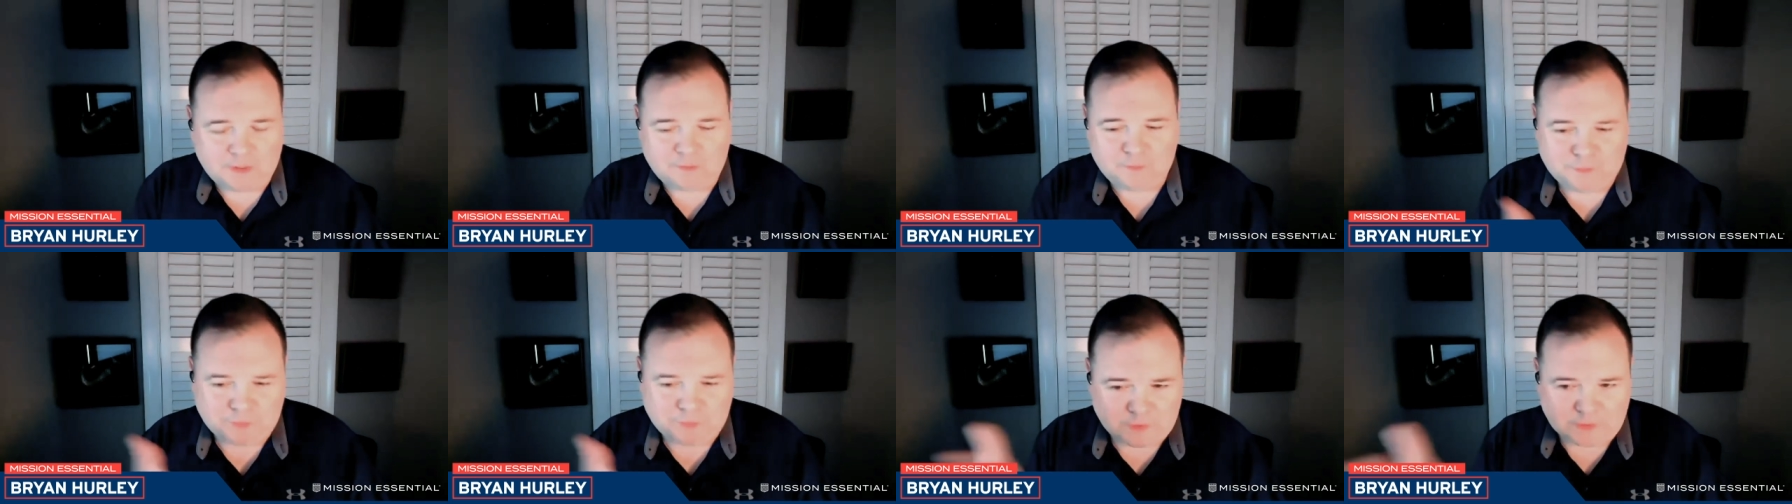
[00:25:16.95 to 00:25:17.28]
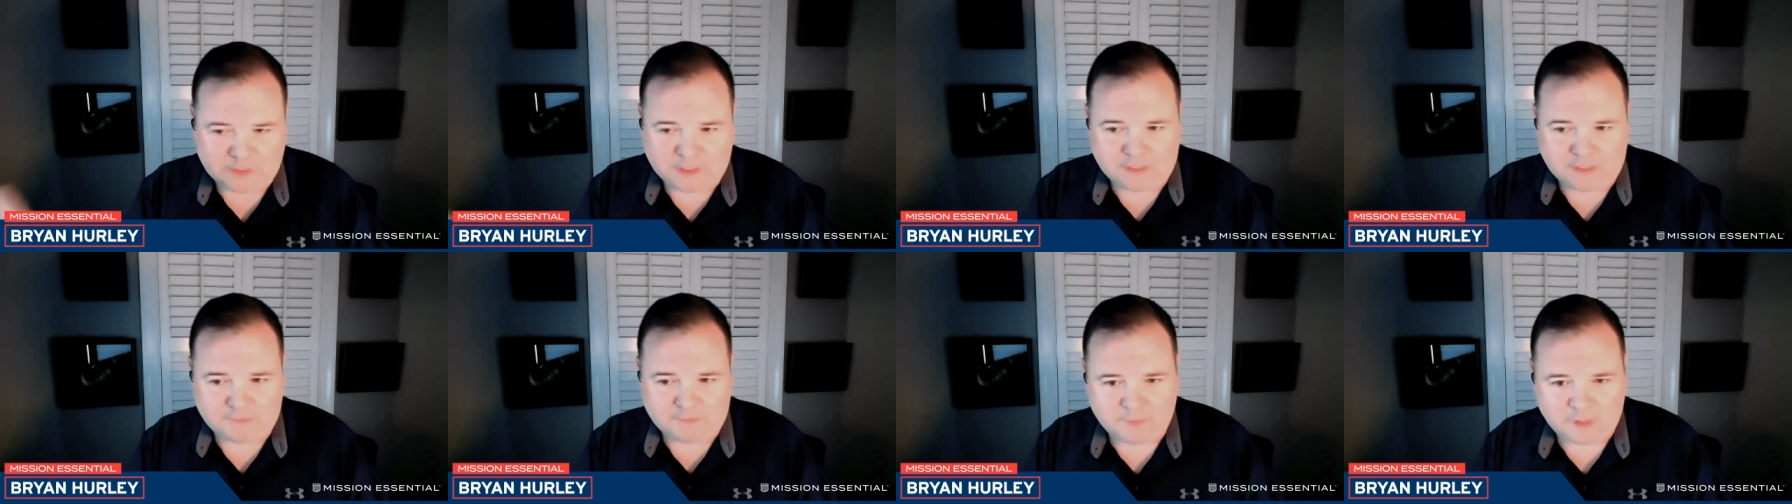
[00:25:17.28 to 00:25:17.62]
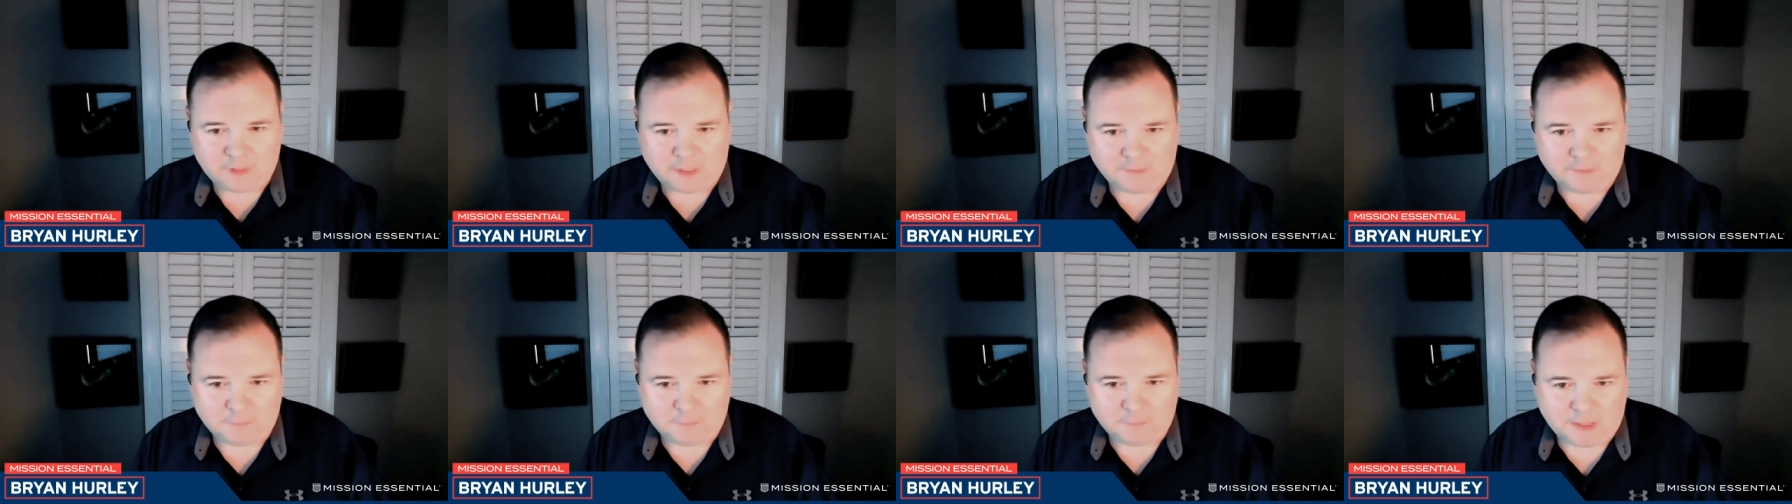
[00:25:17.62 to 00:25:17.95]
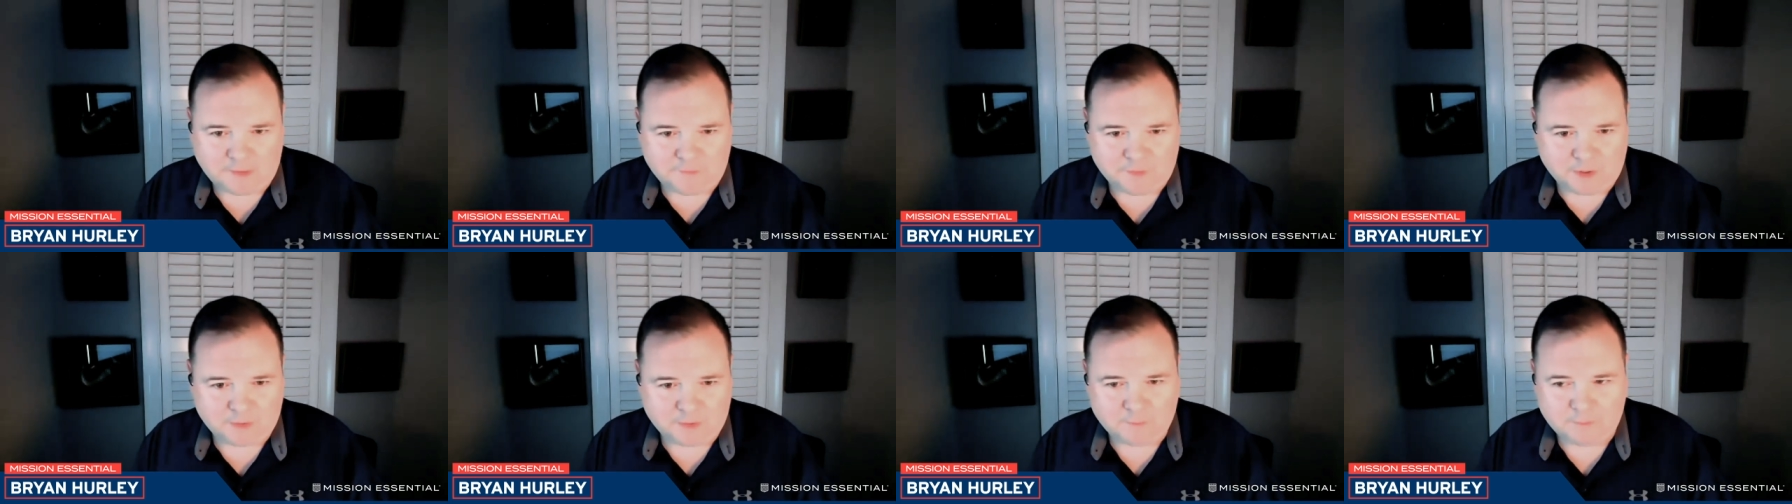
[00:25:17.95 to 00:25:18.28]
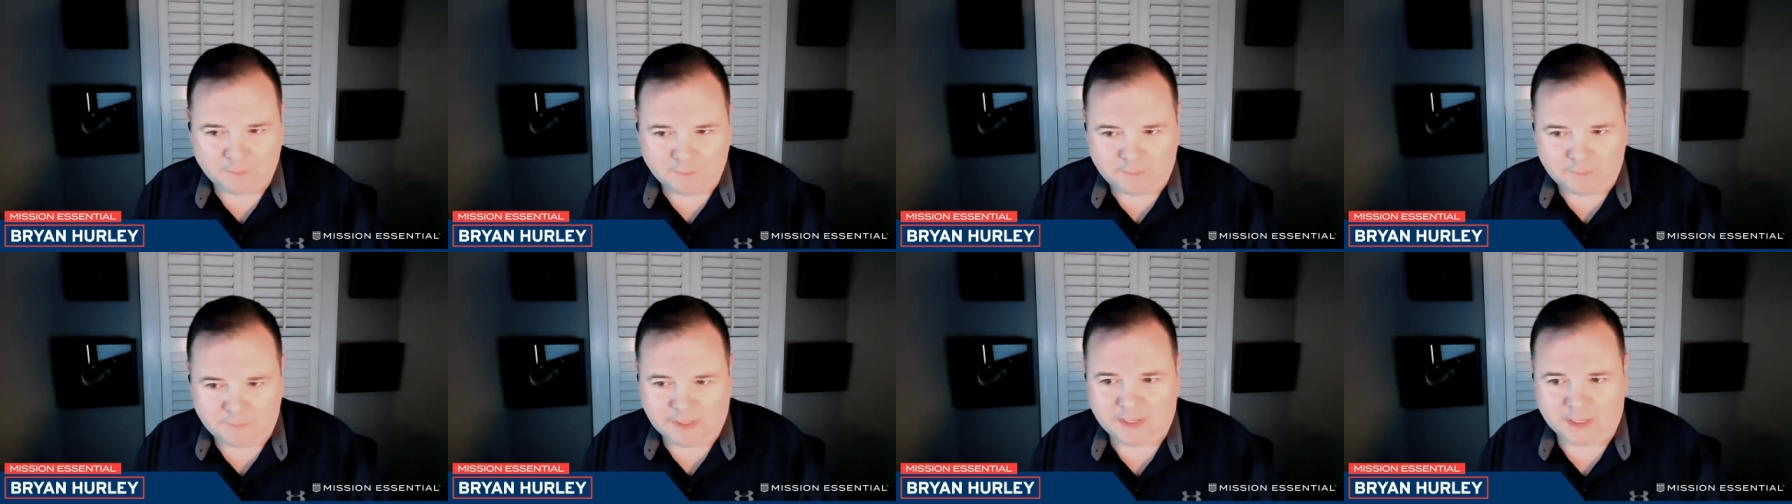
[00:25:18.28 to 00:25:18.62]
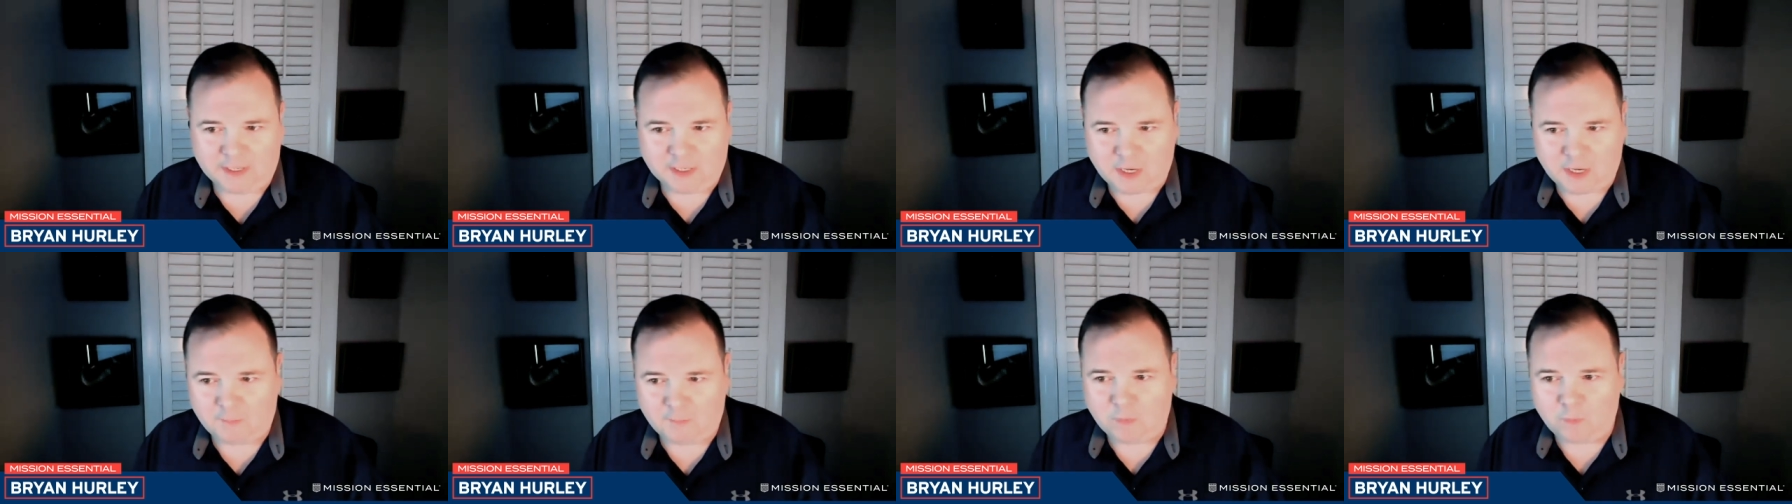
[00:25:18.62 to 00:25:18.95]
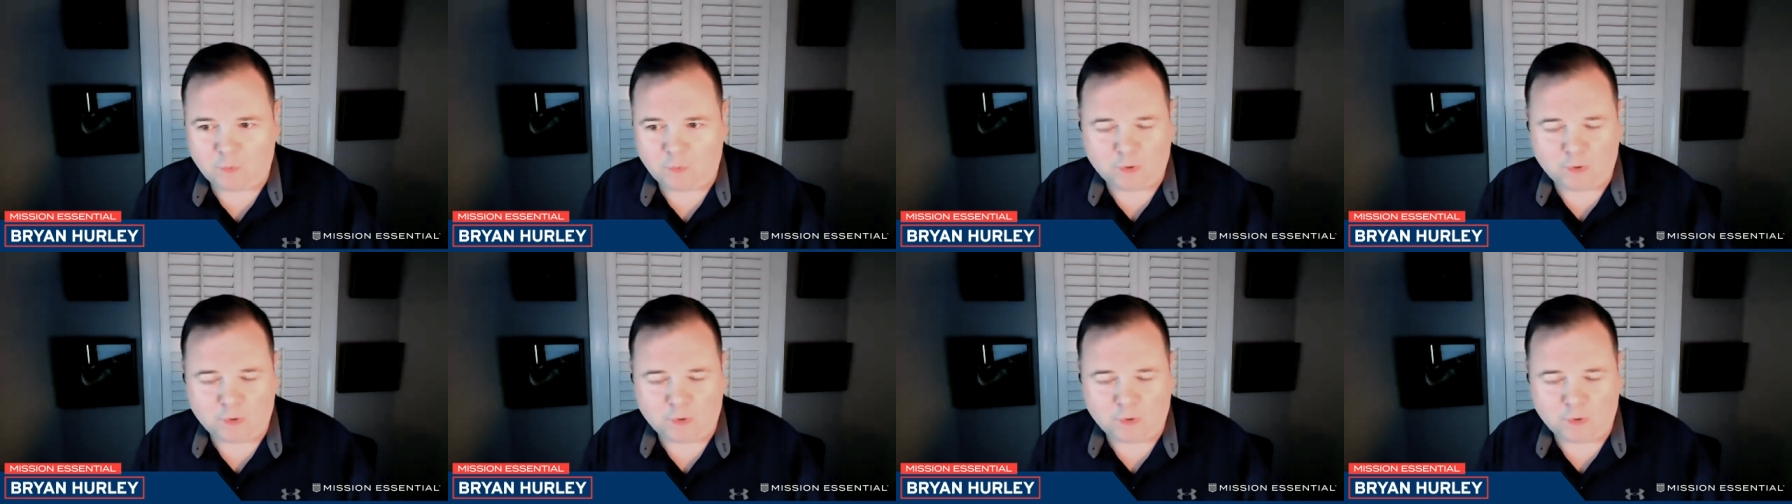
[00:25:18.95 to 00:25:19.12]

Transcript: certainly um, having been in a couple